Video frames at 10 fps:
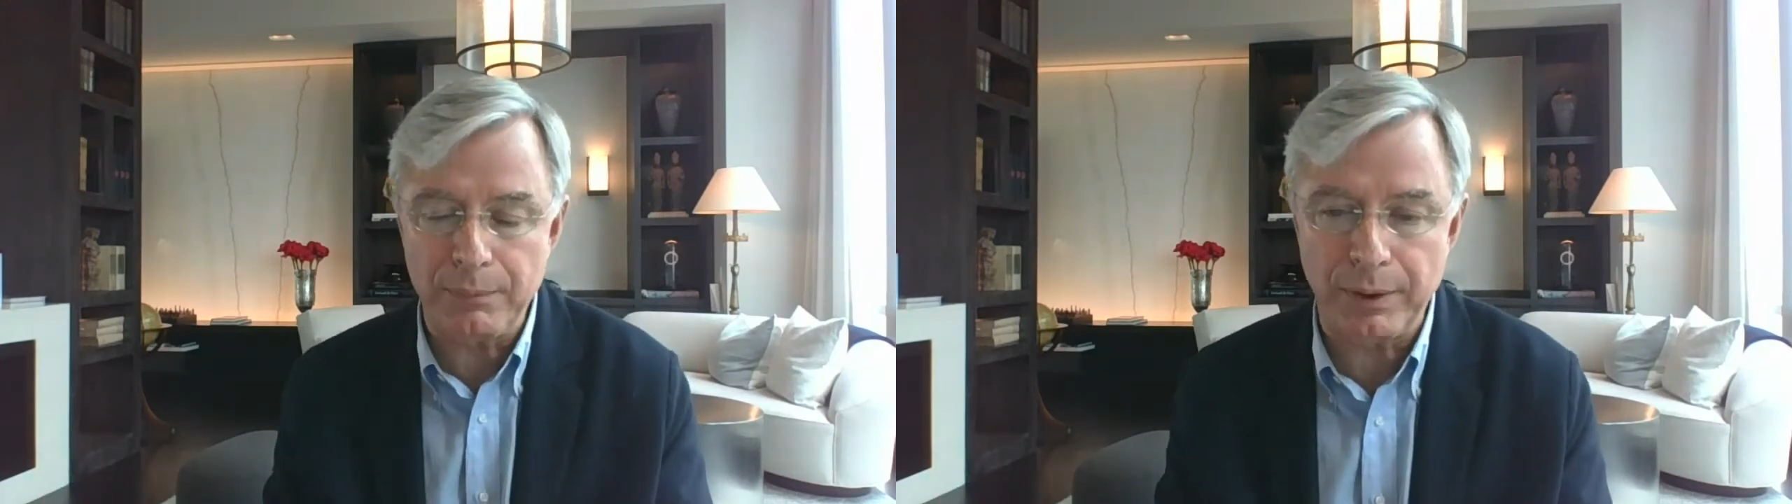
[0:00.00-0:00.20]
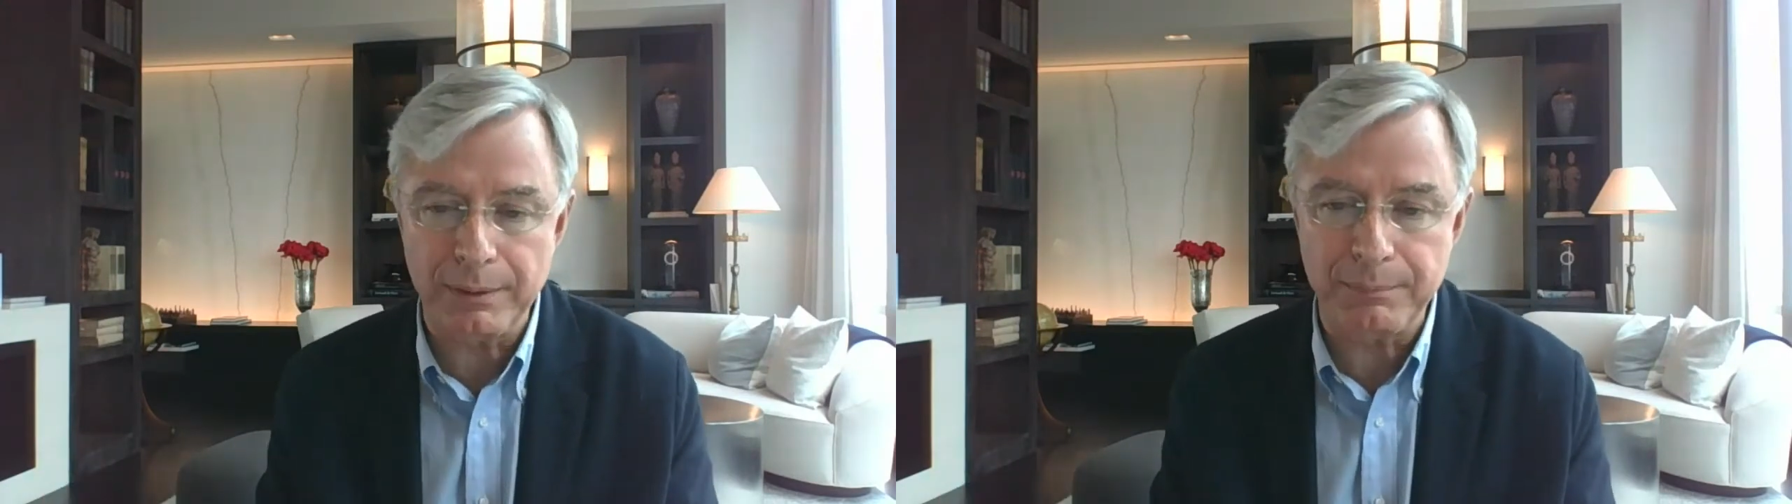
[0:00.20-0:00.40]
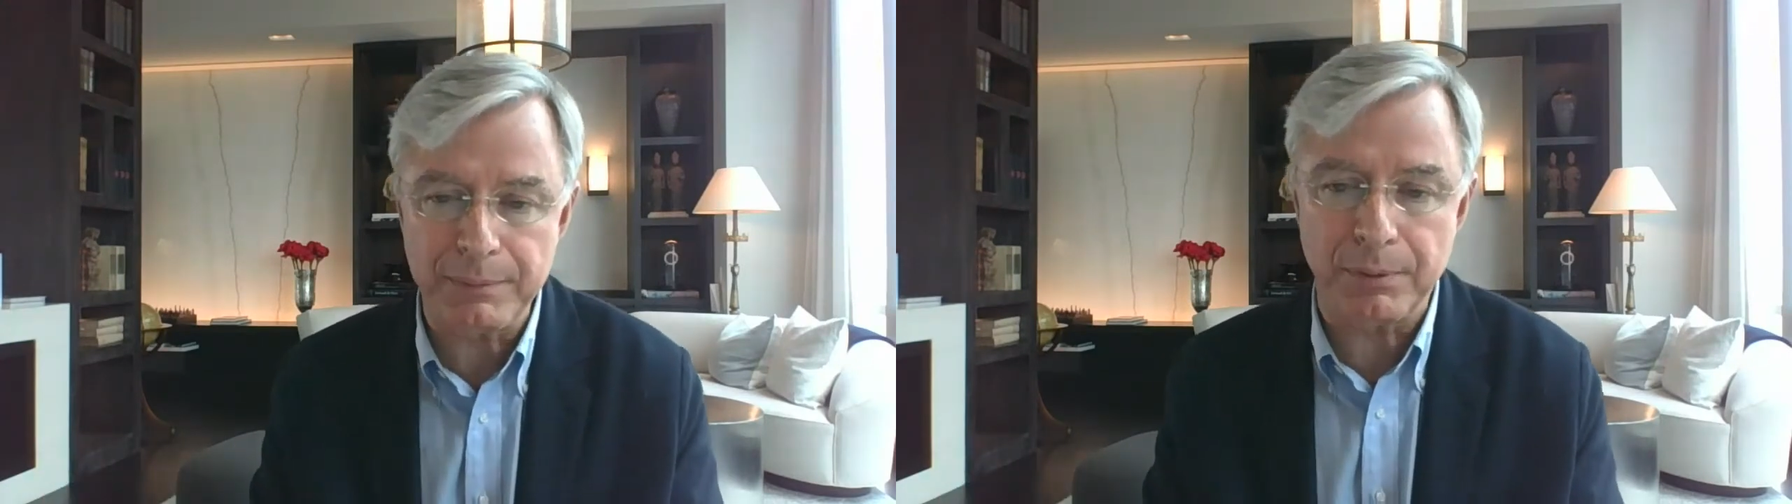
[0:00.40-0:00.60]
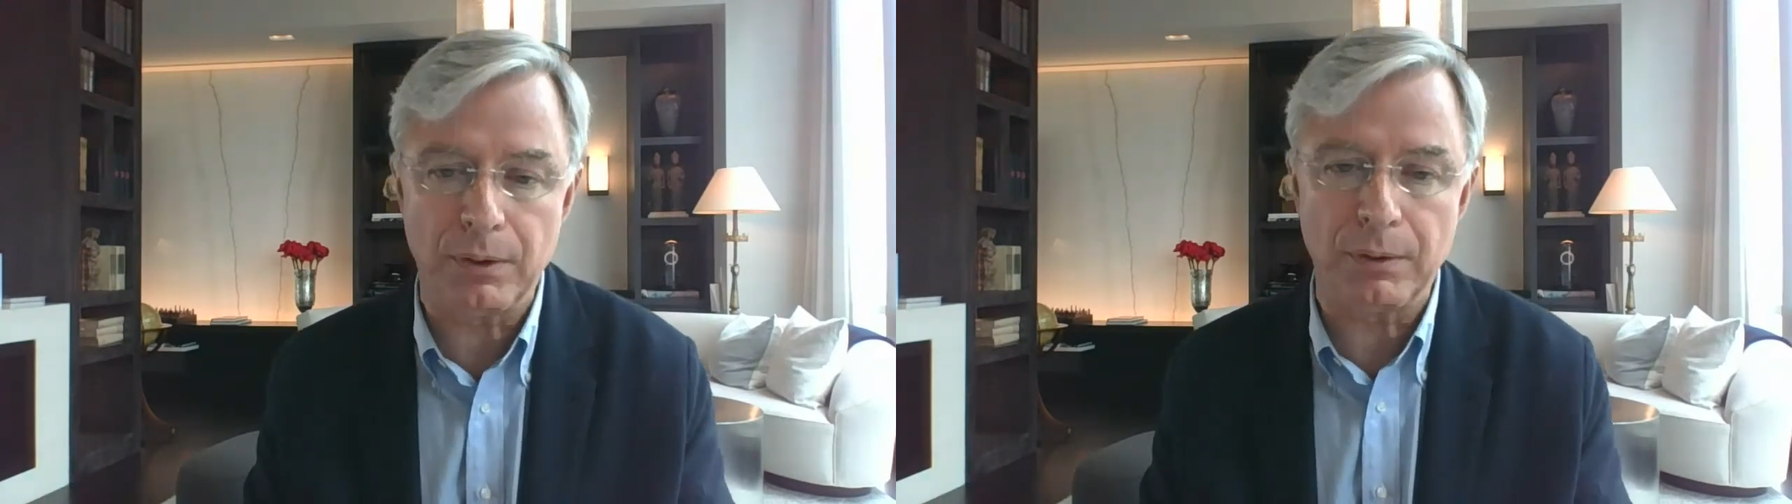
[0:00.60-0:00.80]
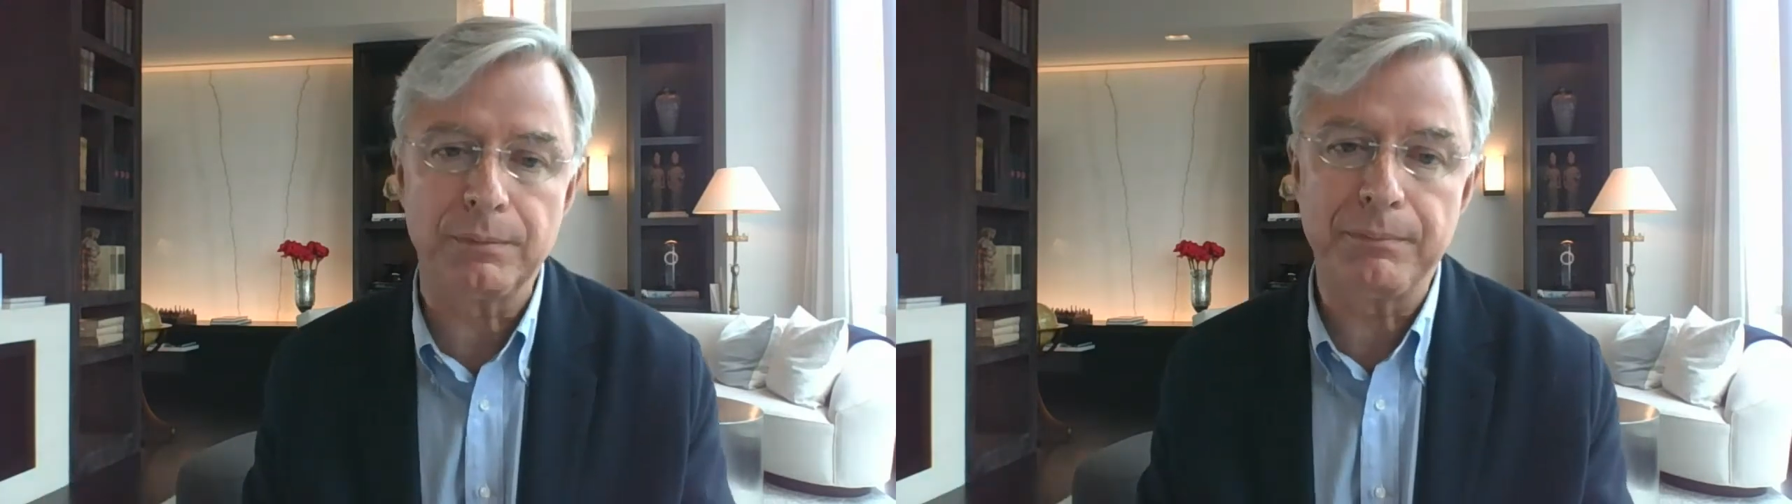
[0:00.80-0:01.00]
extent do I
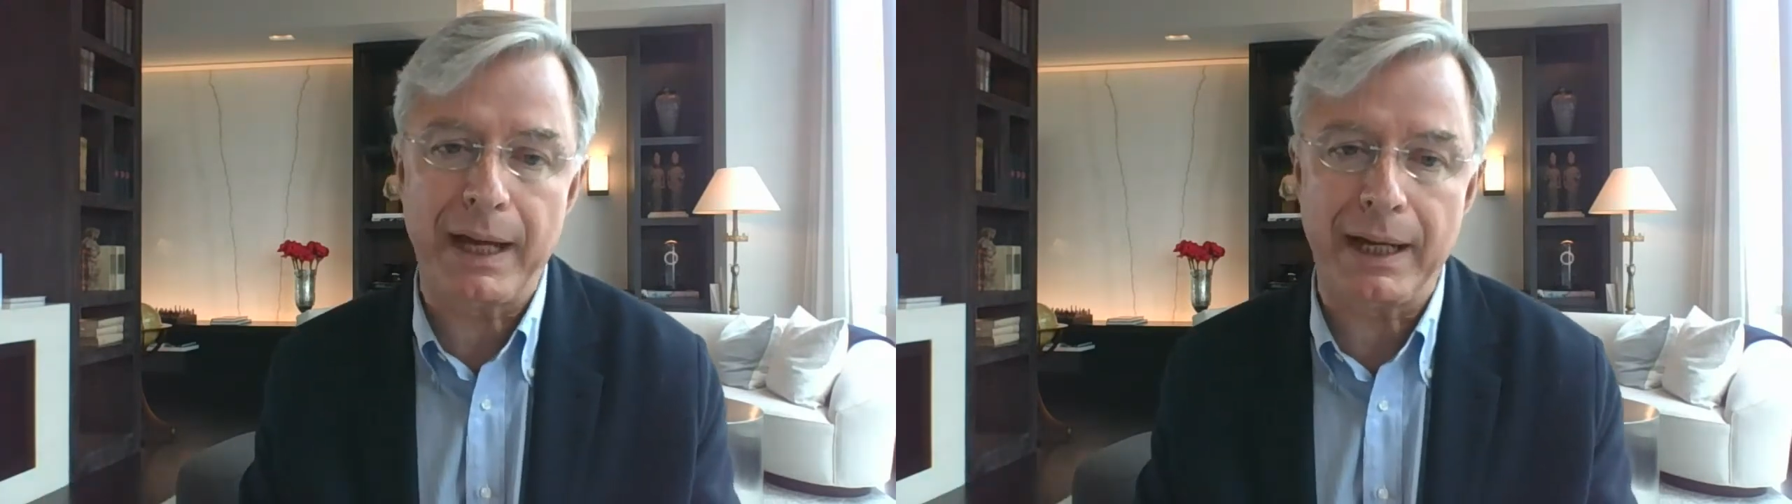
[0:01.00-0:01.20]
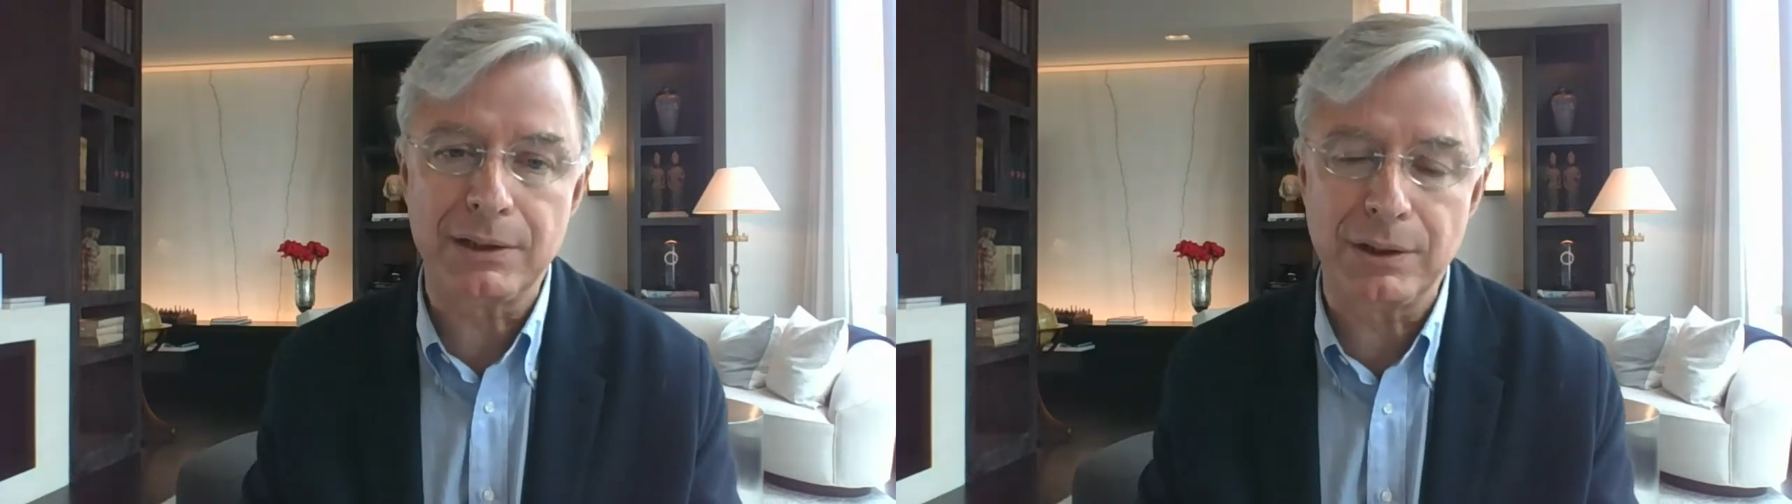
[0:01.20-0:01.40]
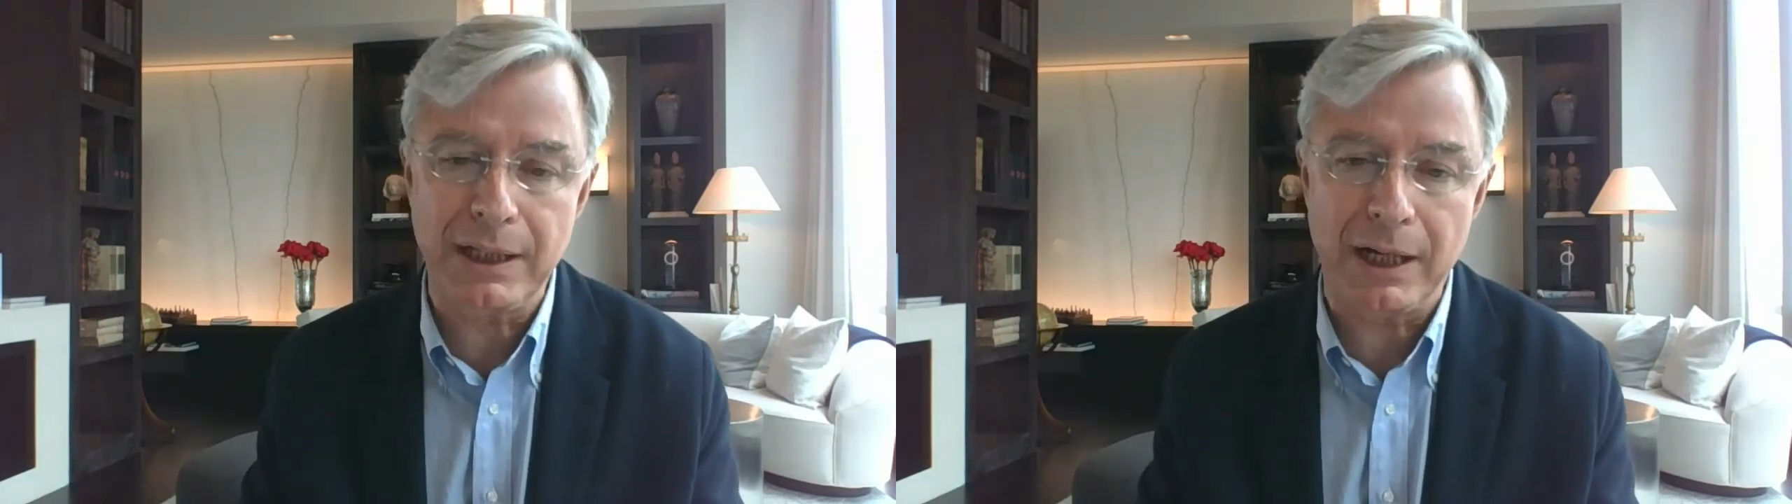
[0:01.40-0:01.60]
bring people